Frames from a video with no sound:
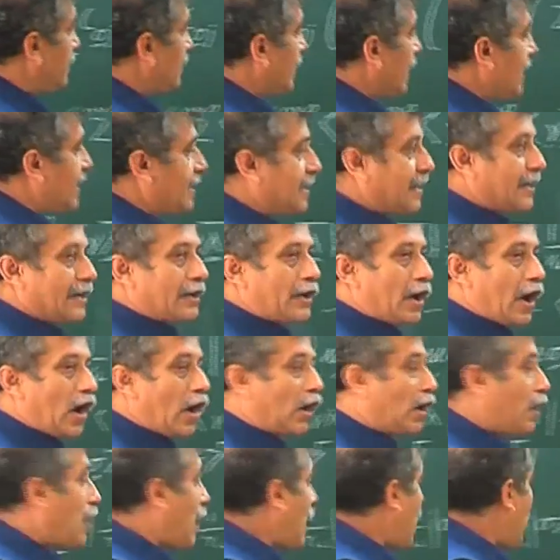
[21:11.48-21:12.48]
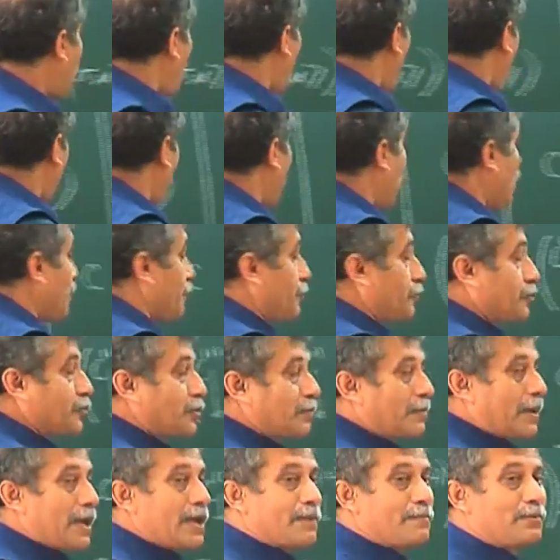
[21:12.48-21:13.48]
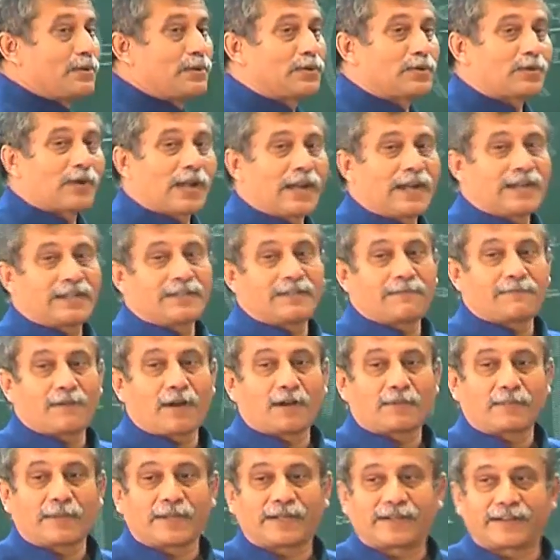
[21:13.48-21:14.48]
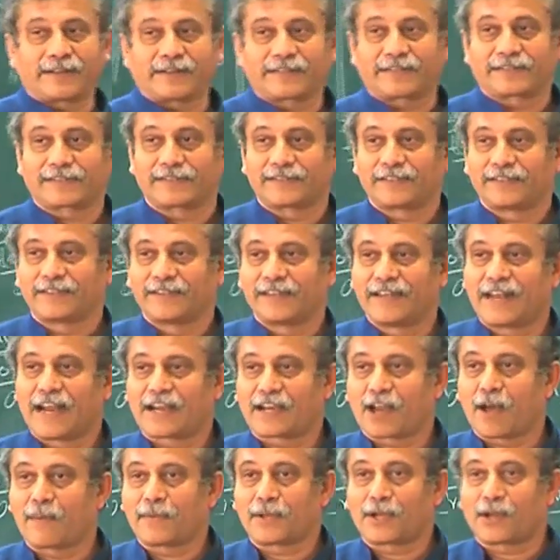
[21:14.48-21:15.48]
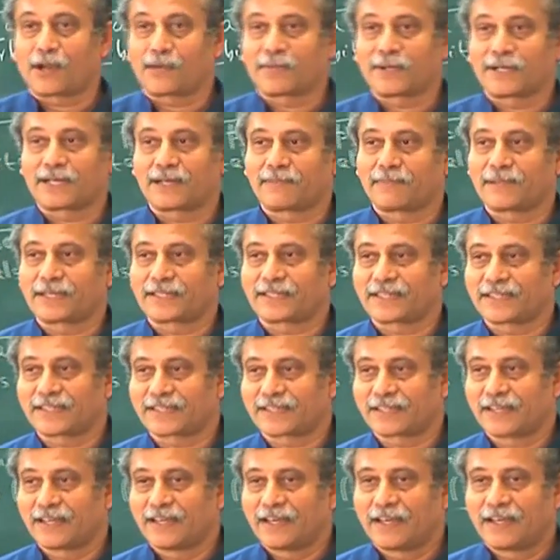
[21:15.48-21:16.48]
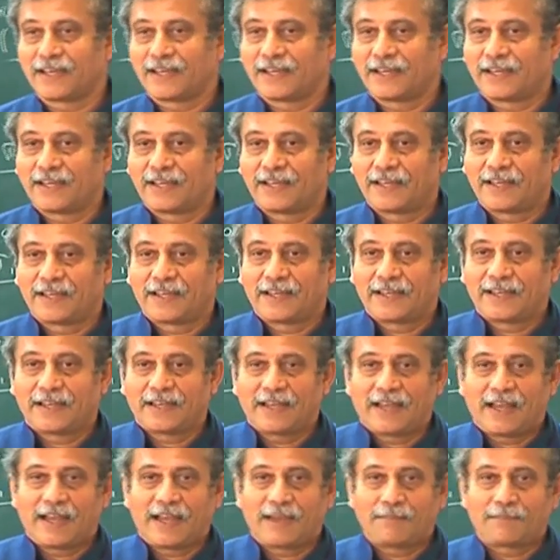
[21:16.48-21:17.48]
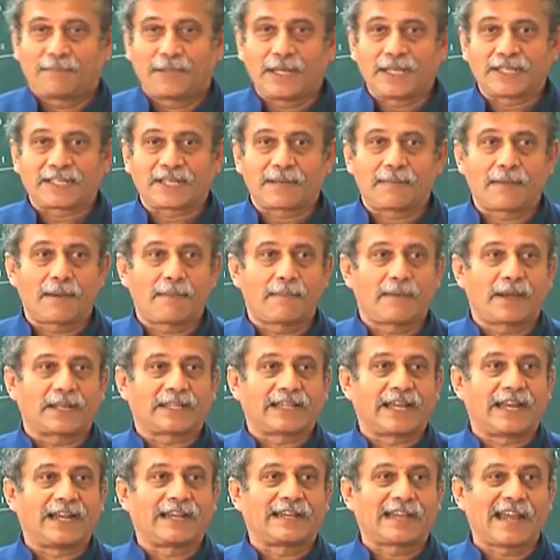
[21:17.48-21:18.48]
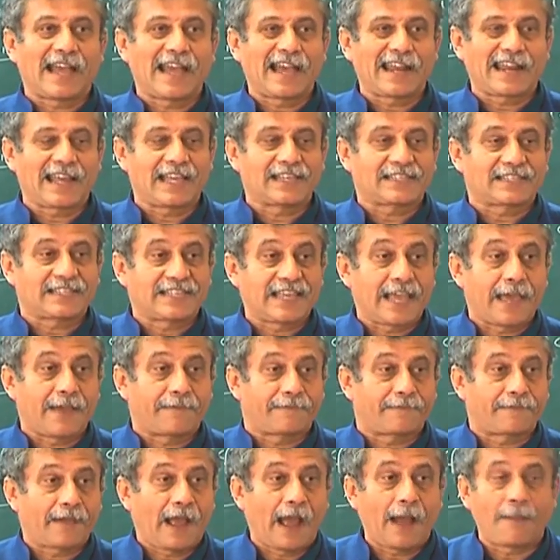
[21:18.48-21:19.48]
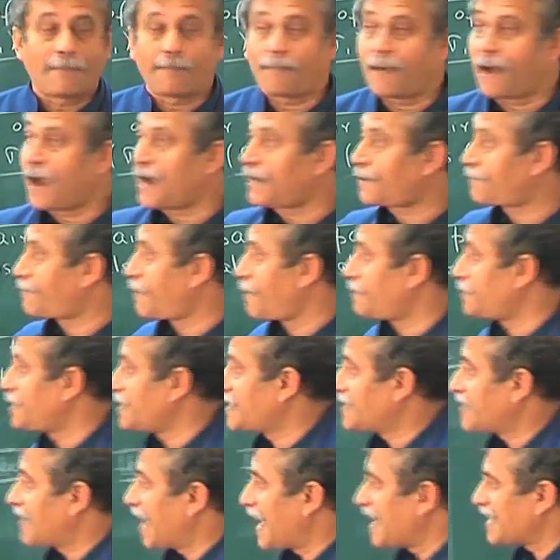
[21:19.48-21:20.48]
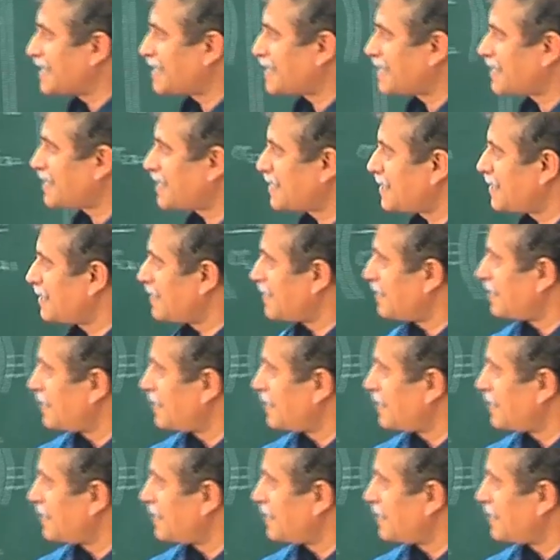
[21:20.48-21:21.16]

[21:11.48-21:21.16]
rider, all I hope all of you should be able to write the Fock matrix in atomic orbital basis. Please remember the entire SCF, apart from this guess,